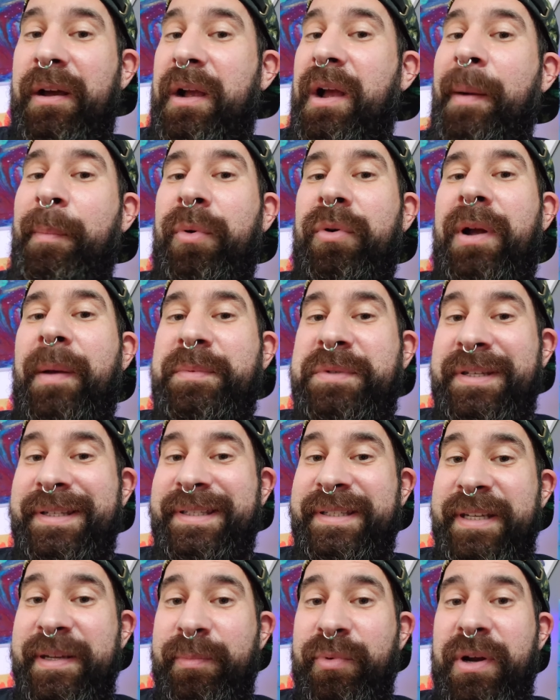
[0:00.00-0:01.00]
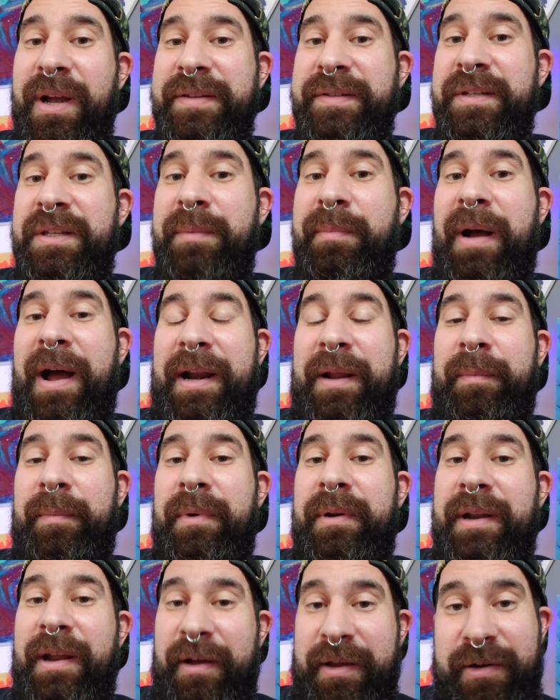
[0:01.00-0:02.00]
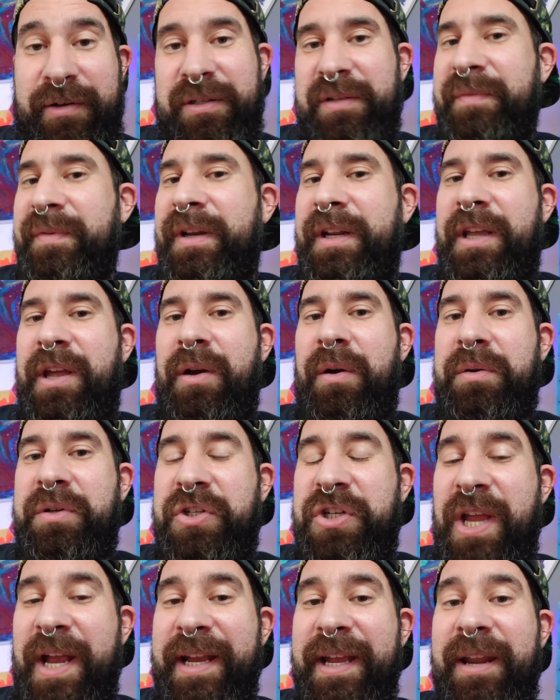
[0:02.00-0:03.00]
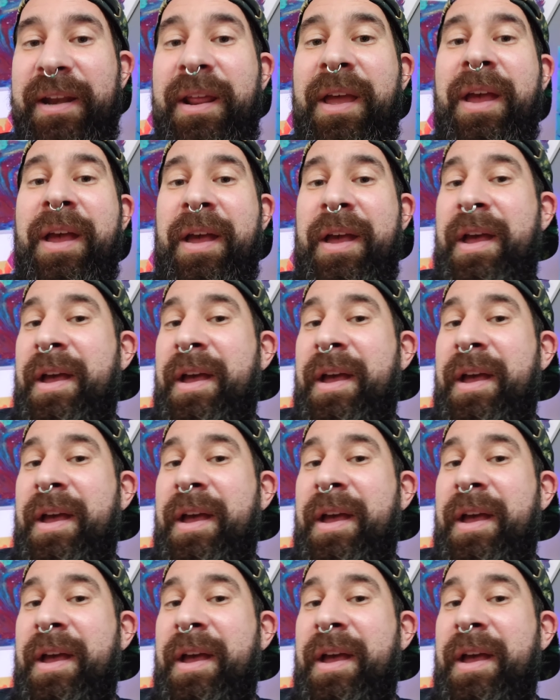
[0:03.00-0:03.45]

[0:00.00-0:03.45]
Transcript: couple reps of Z press at the bottom. Now, here's the video, check it.